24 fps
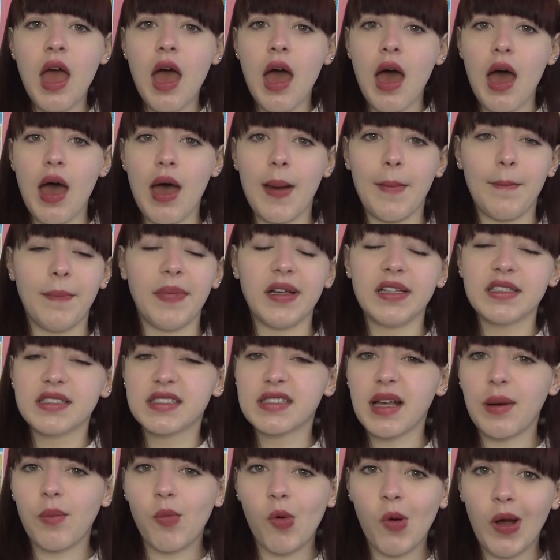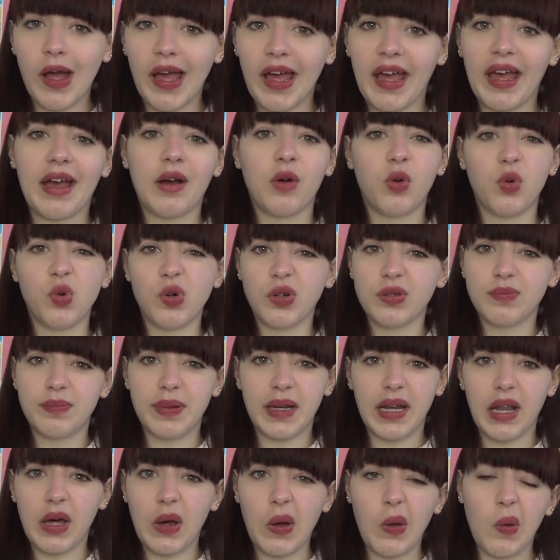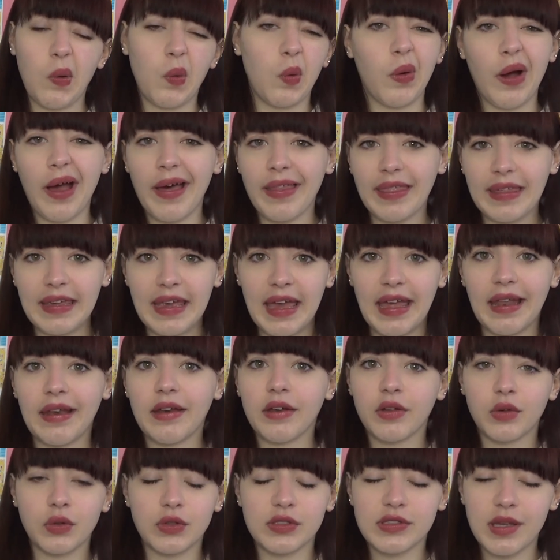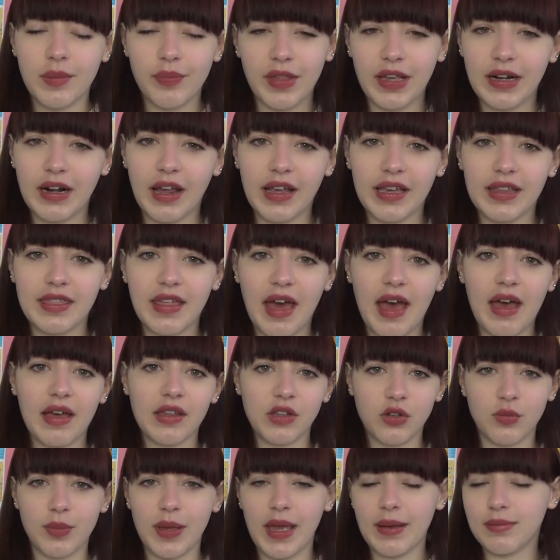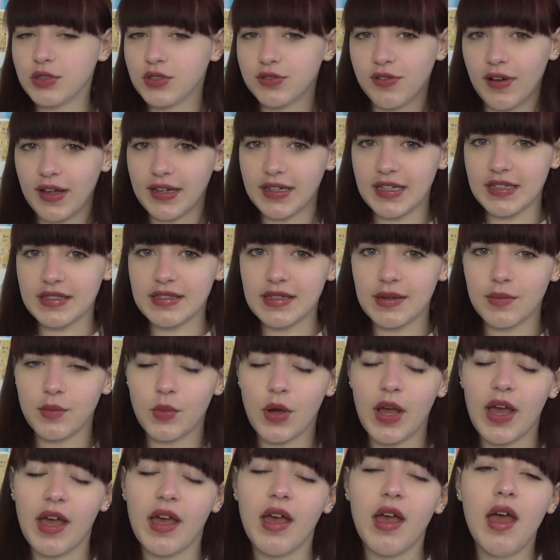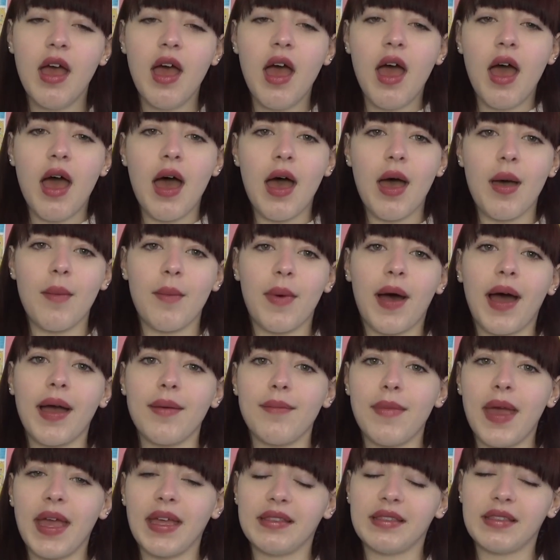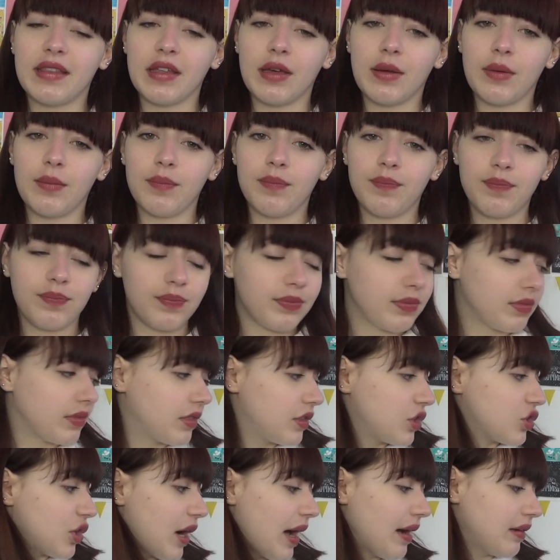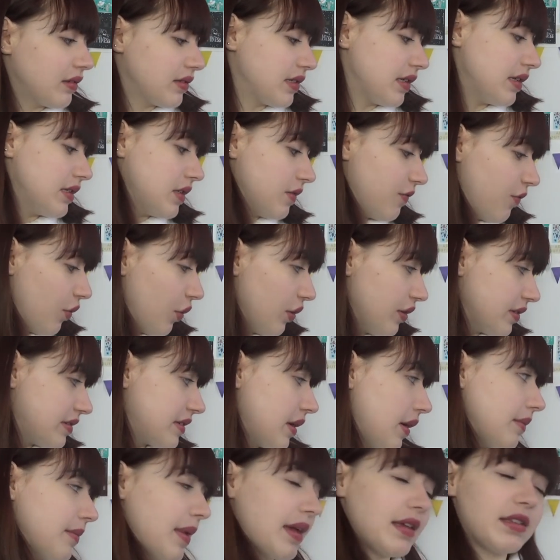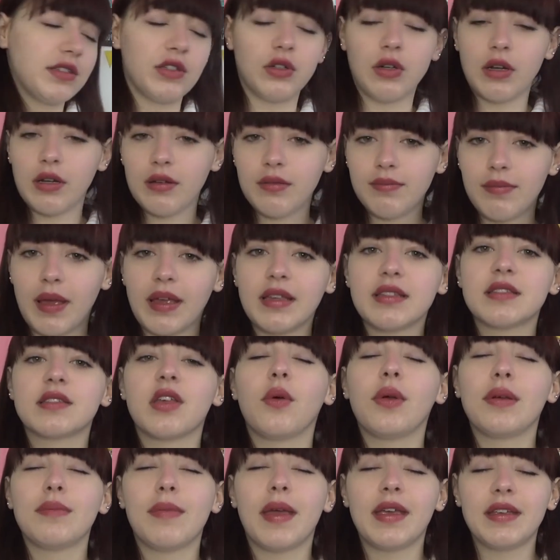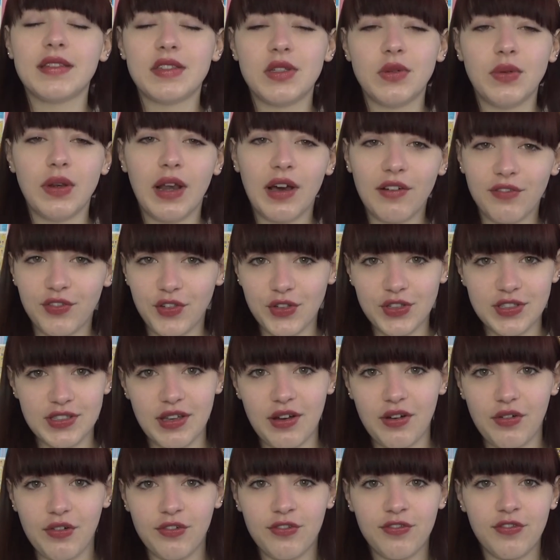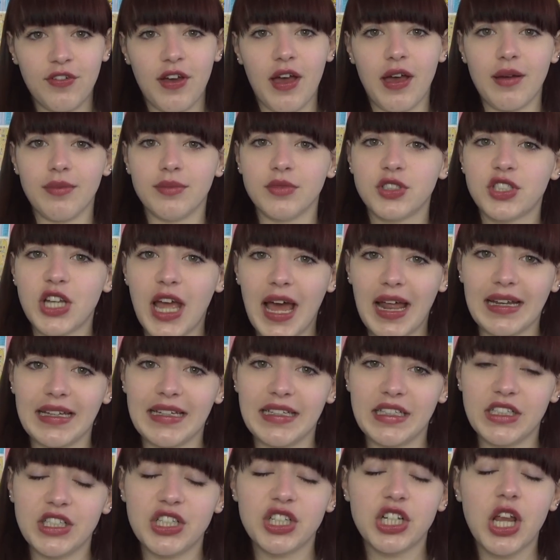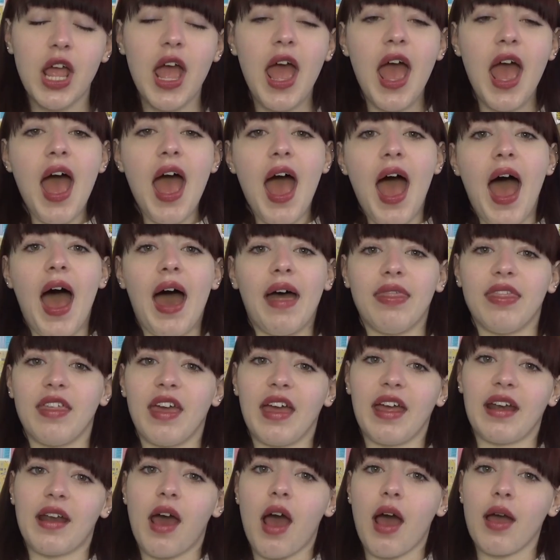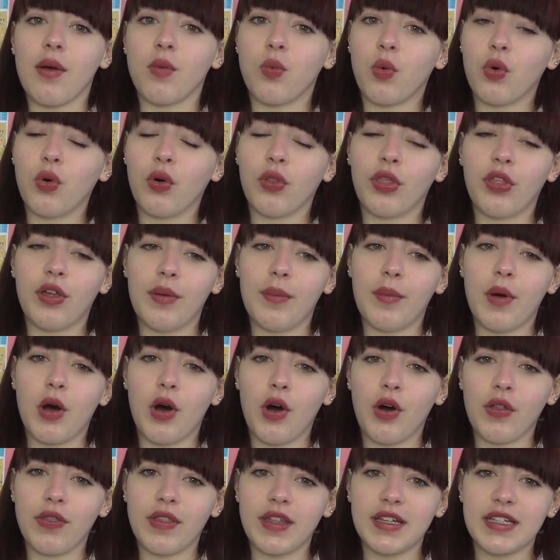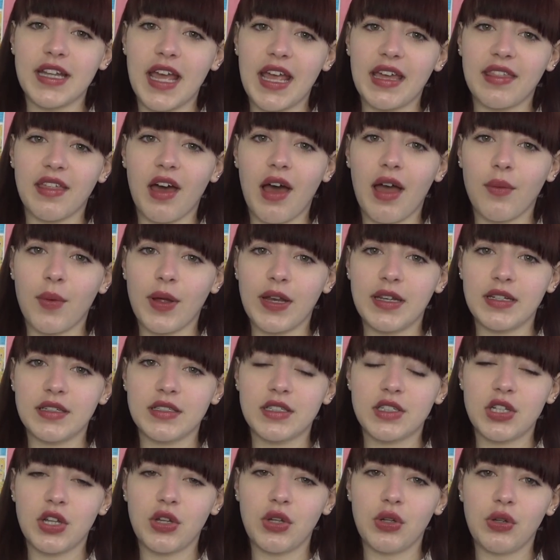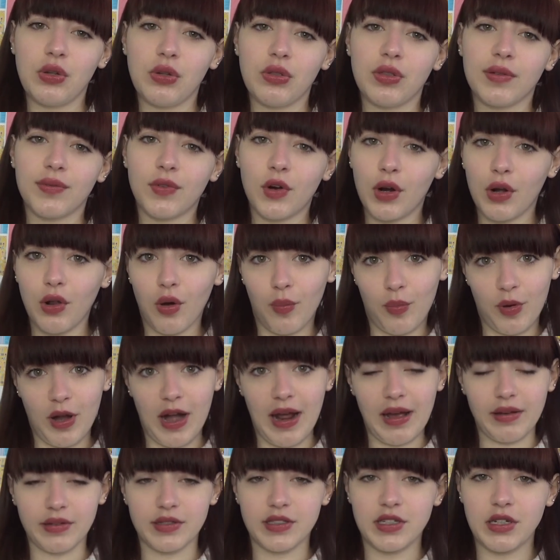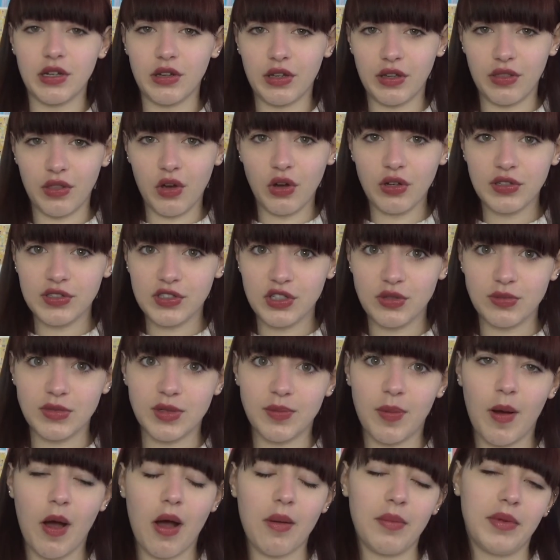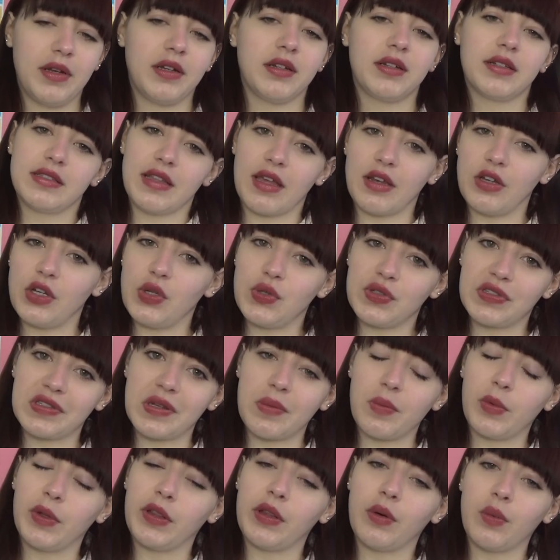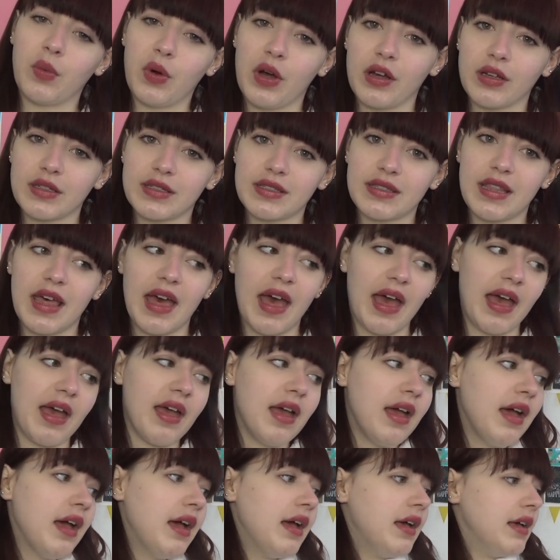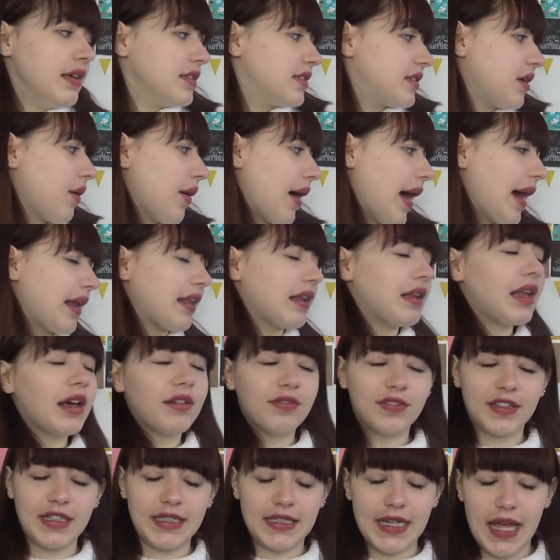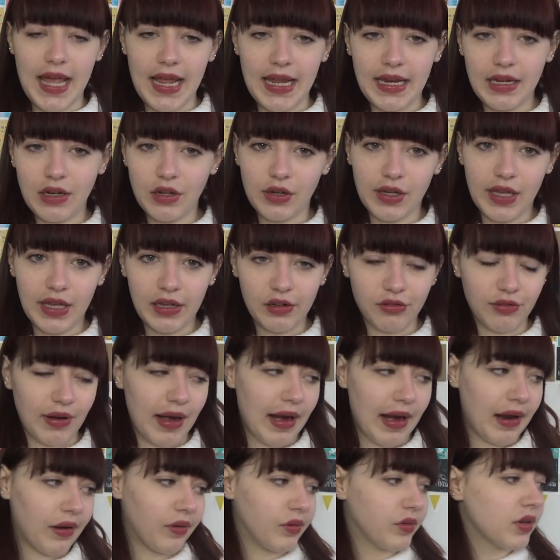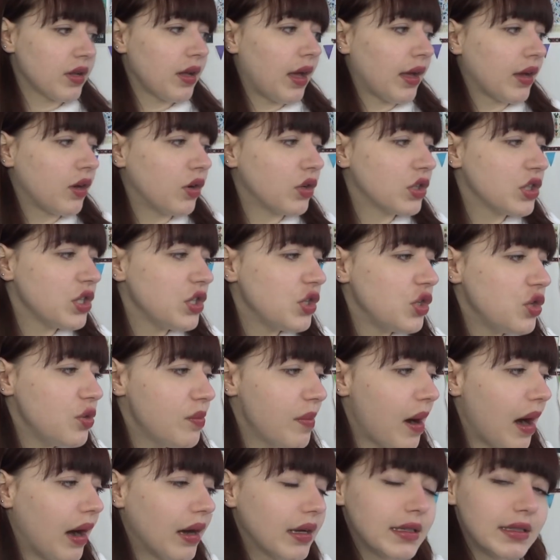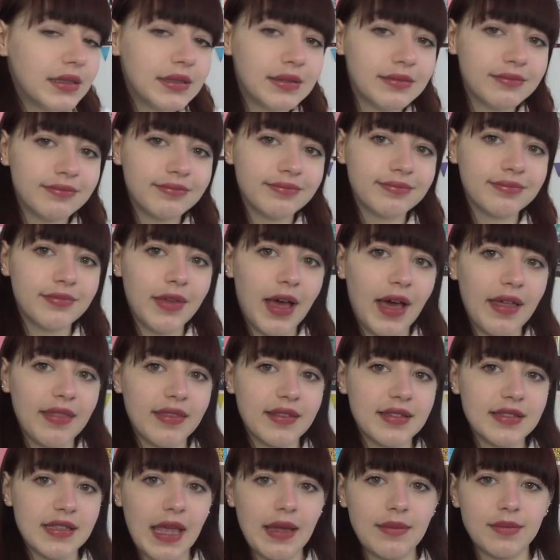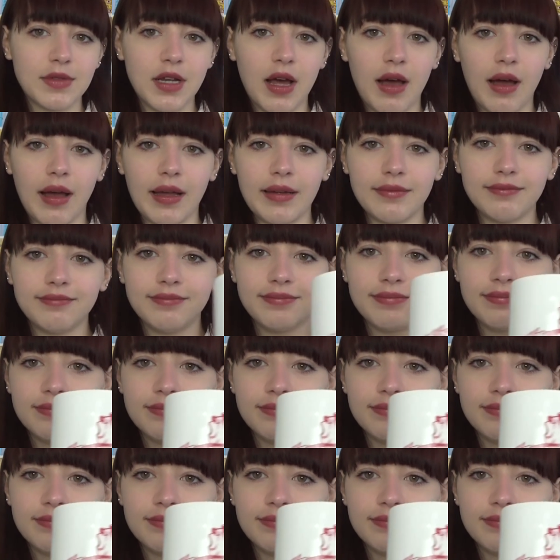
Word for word: um, somewhere or below or at the end or something like that. You'll be able to find it somewhere. Um, I made the trousers for the Sewing Makes You, Sewing Makes you Love Yourself um, challenge and then I wore them on the day that I went to the Royal Opera House to look at the costume department because I knew someone that works there so I had a lovely day looking around. I got a new mug at the same time.